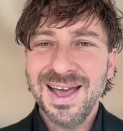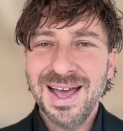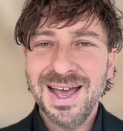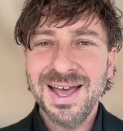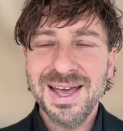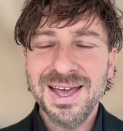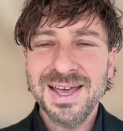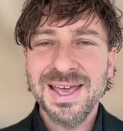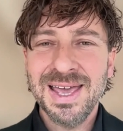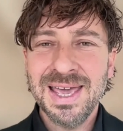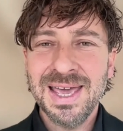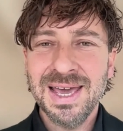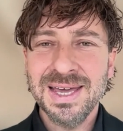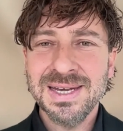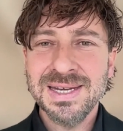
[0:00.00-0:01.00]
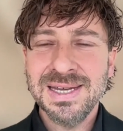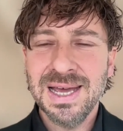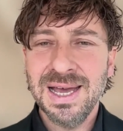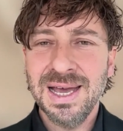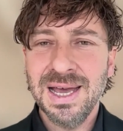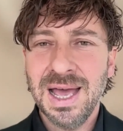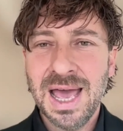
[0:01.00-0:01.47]
And
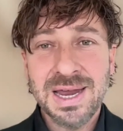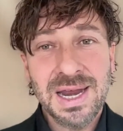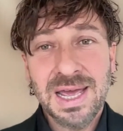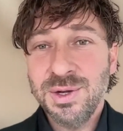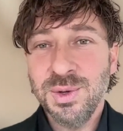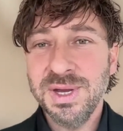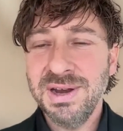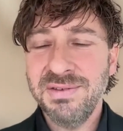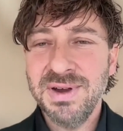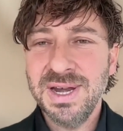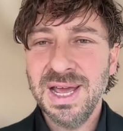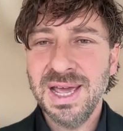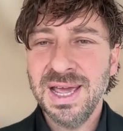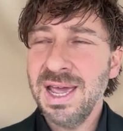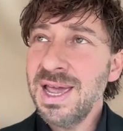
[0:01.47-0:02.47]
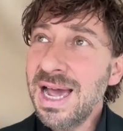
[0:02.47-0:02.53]
I do it every day.